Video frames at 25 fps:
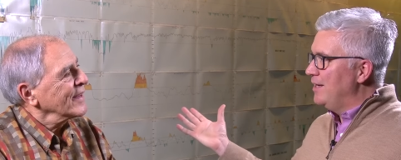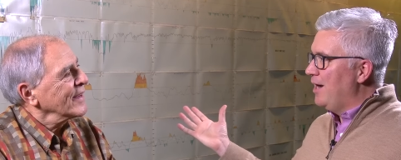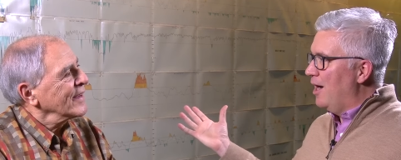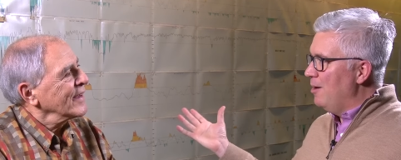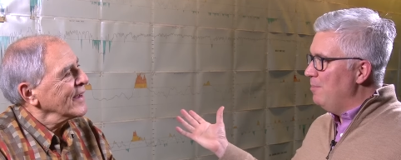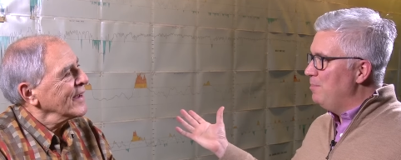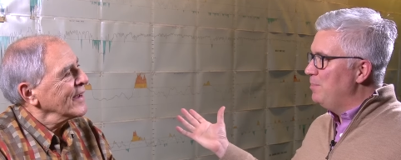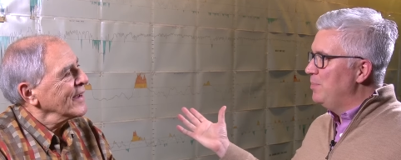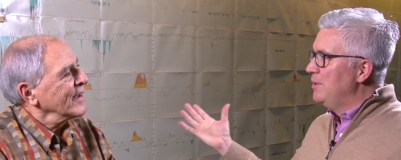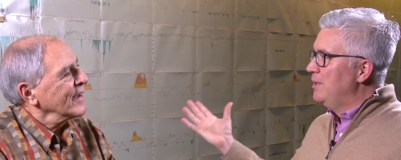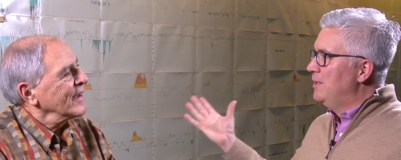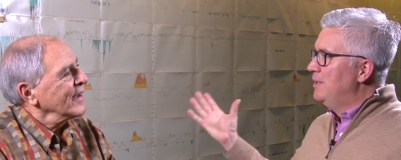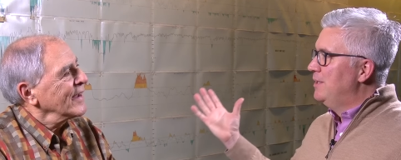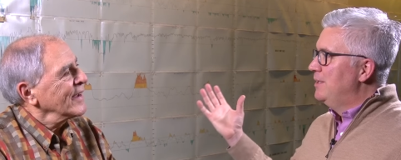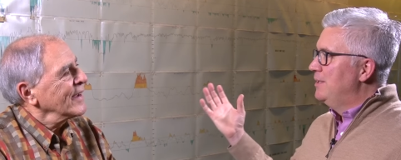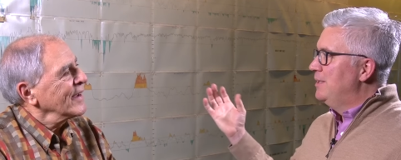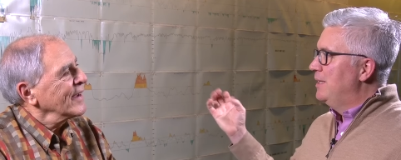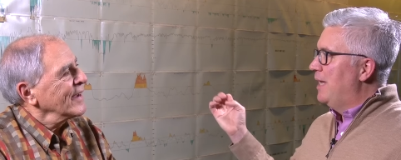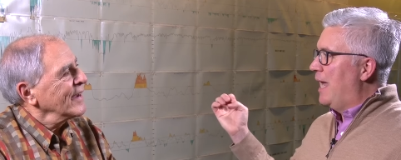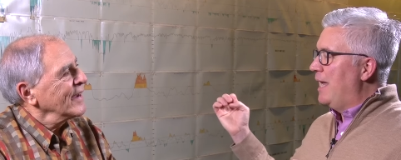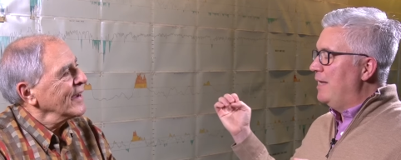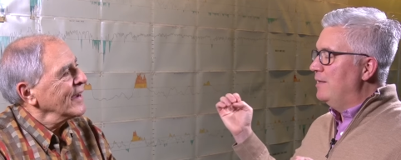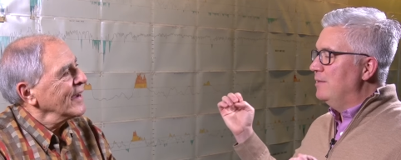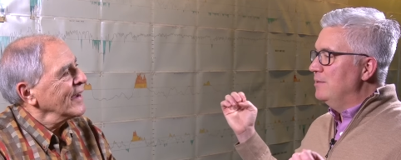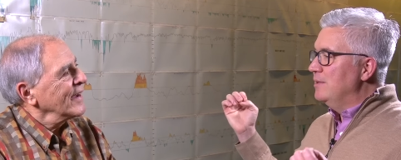Speaker 1: up
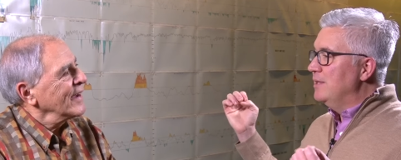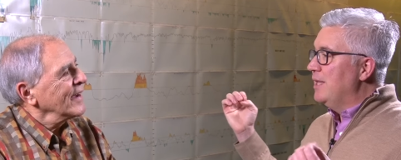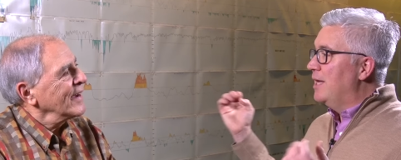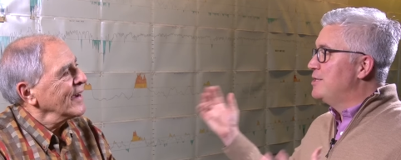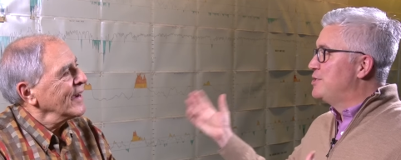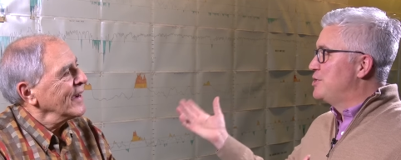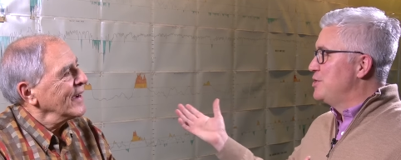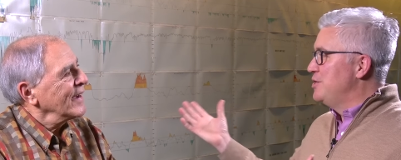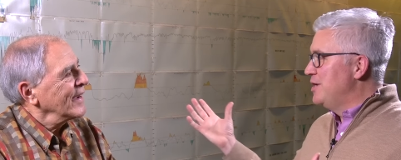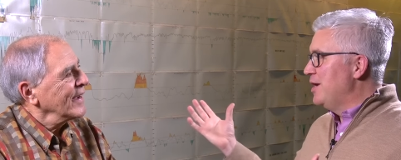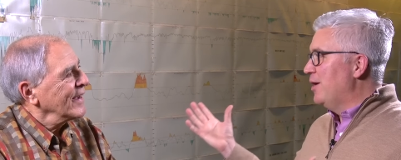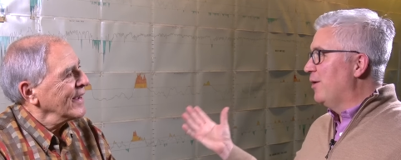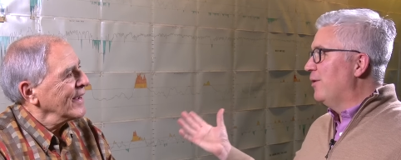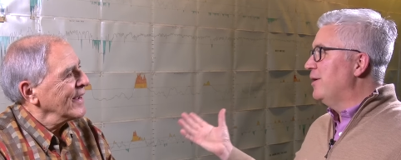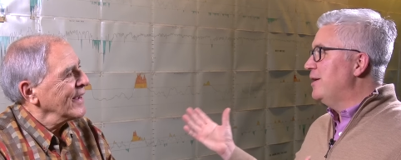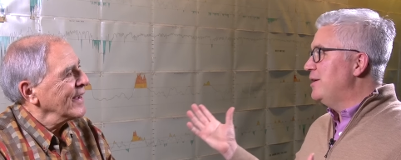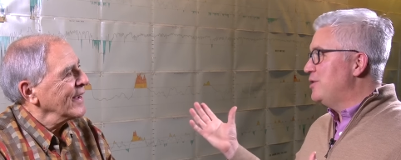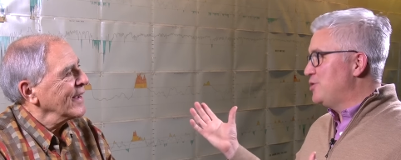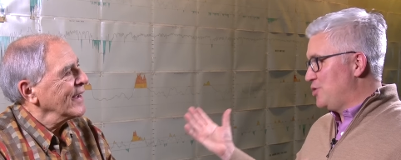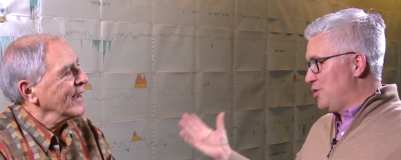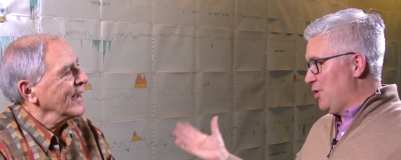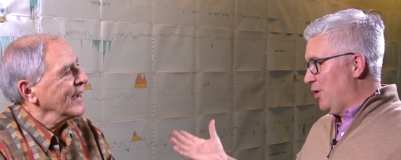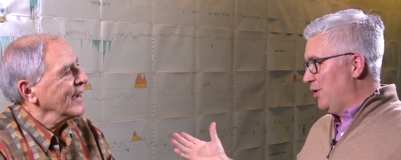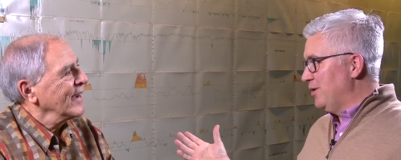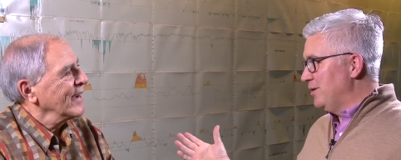a legendary
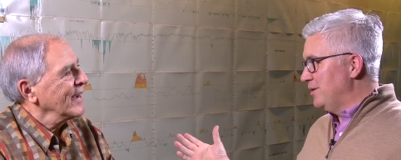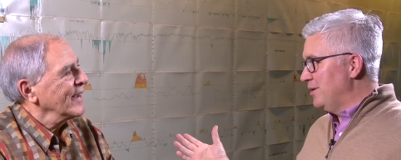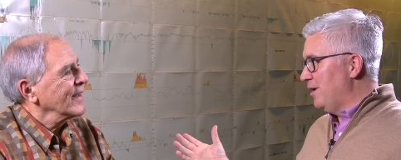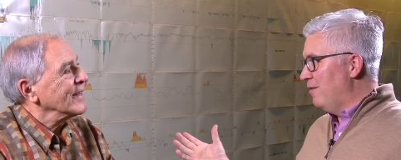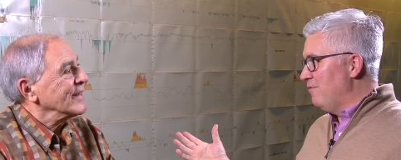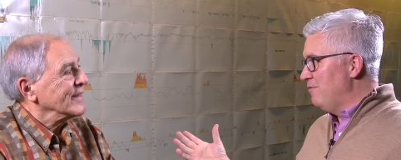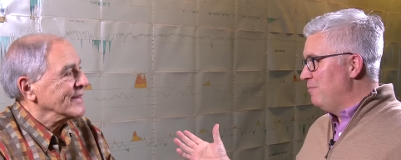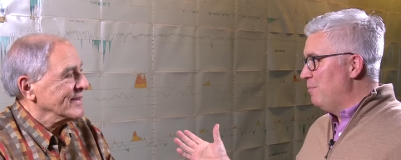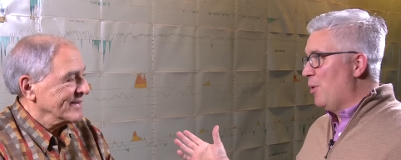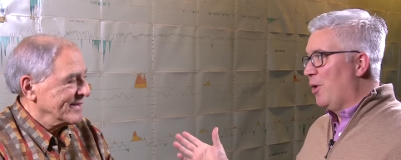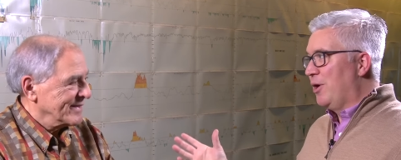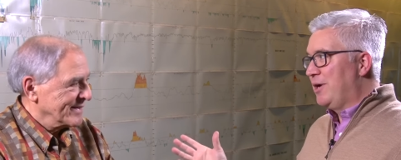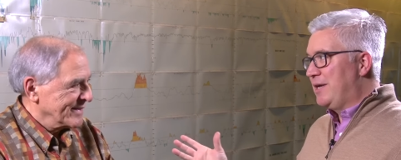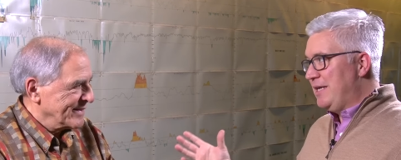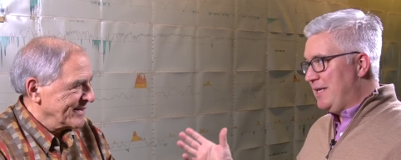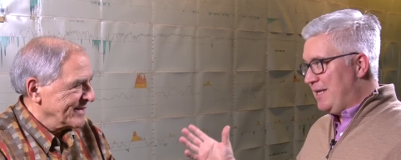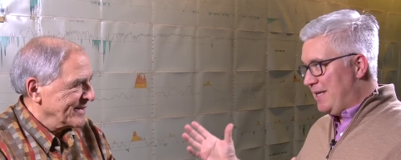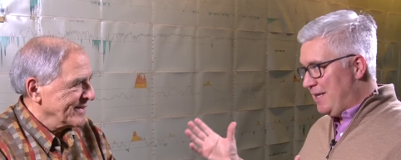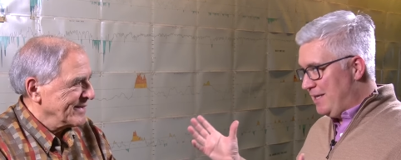chart of market